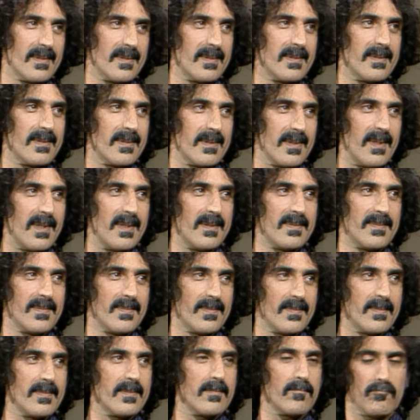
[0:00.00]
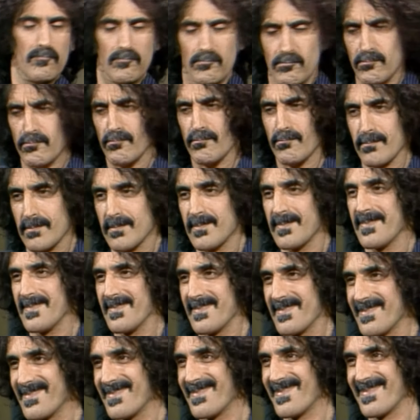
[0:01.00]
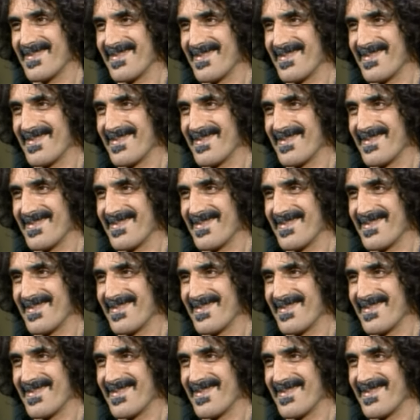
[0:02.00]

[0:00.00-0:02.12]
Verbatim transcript: to you nonetheless. And anytime,